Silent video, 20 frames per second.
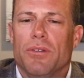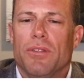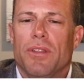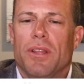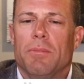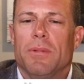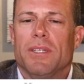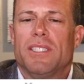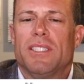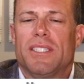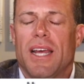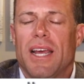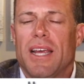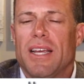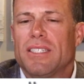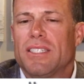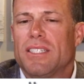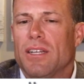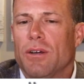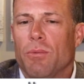that
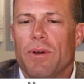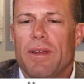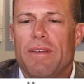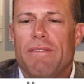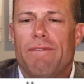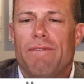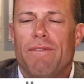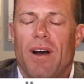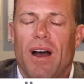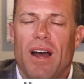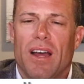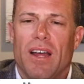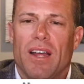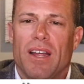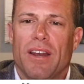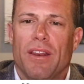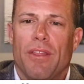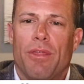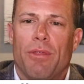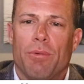mistakes that we
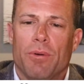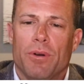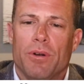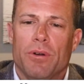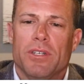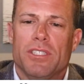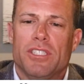find through a